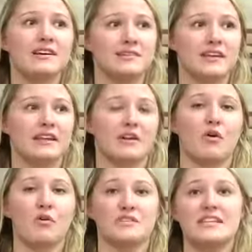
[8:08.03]
to get like a
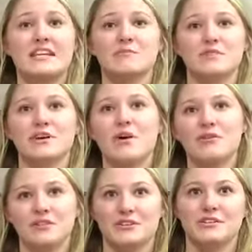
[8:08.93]
whole team to go,
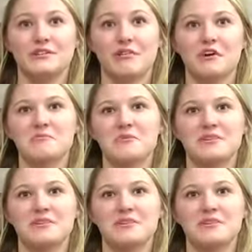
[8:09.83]
it's just incredible.